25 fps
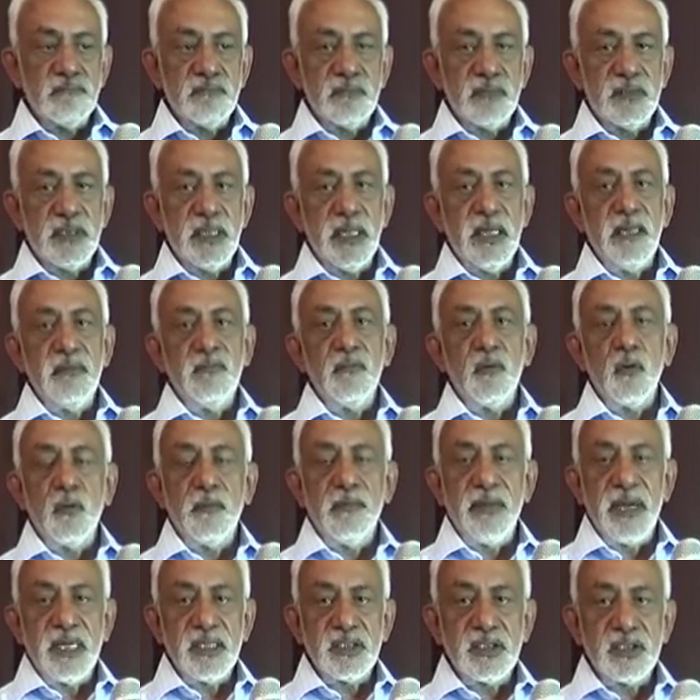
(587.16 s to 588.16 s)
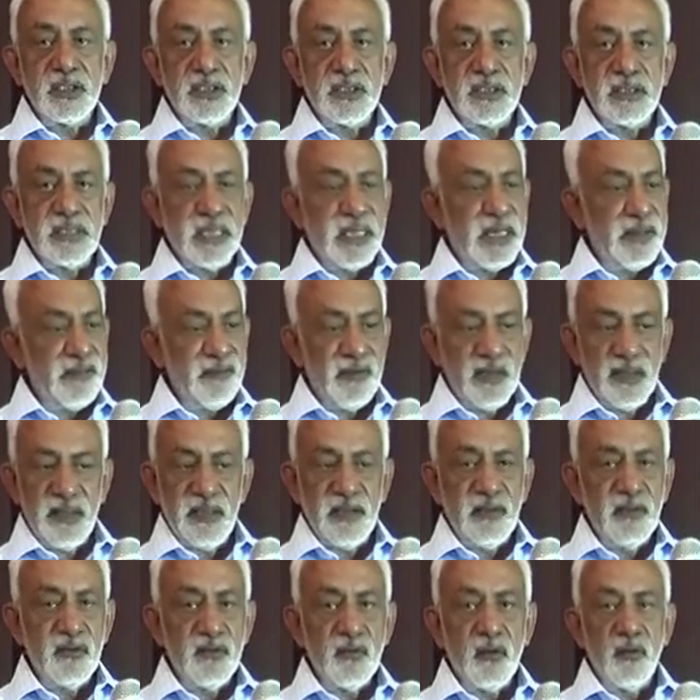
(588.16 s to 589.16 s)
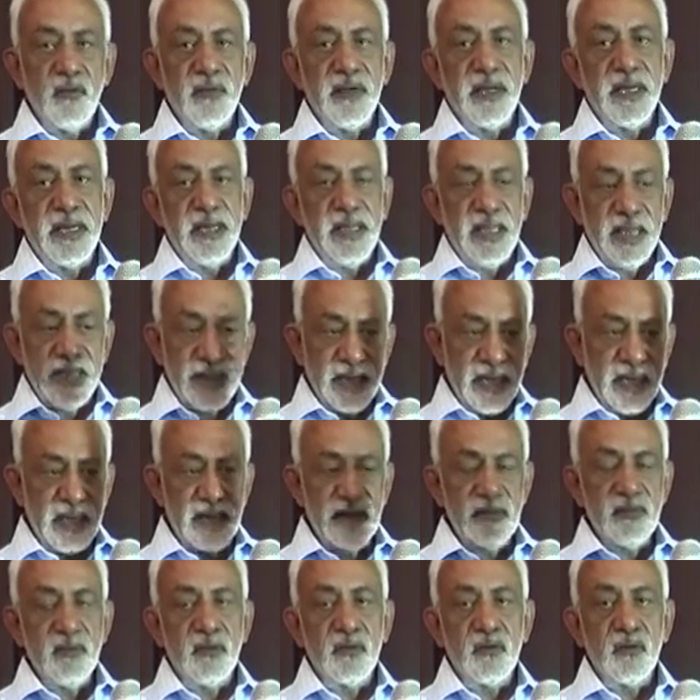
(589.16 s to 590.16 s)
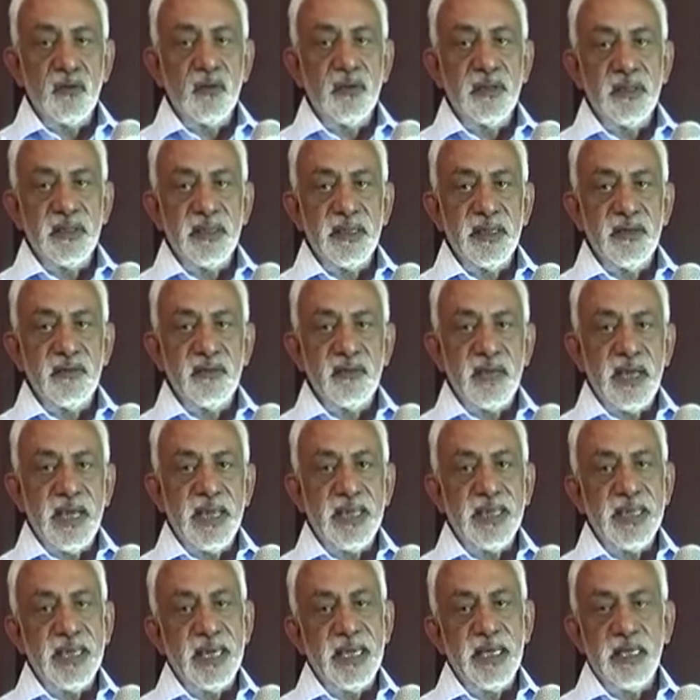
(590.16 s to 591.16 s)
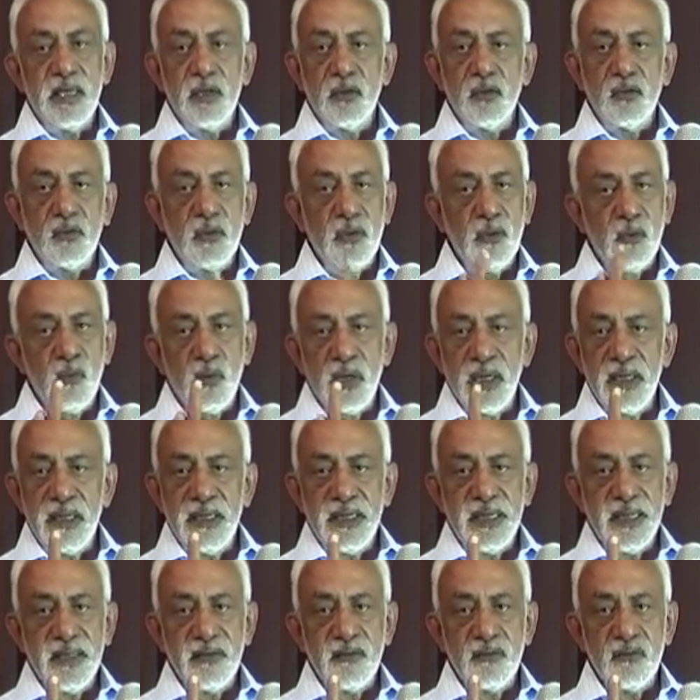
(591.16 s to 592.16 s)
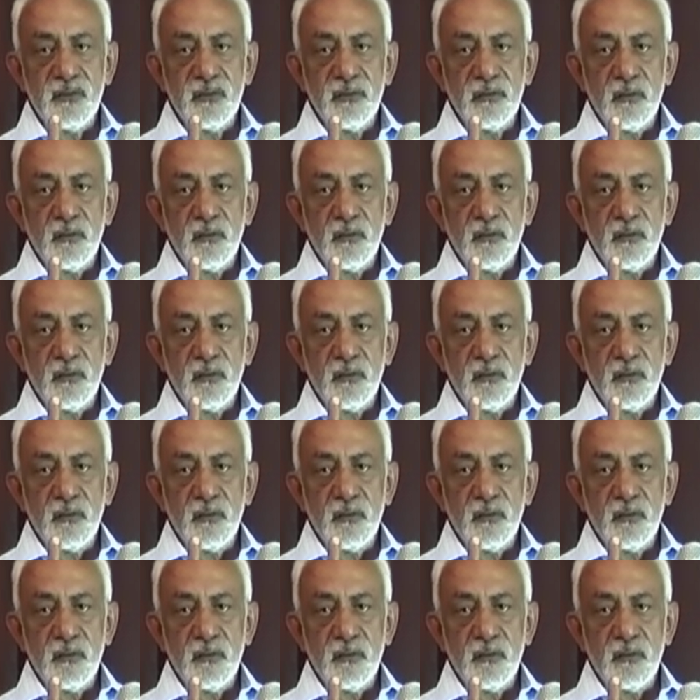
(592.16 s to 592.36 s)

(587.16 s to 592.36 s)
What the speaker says: 3 more batches and everything is alright, he carries out all the tests, I carry out only 1 test,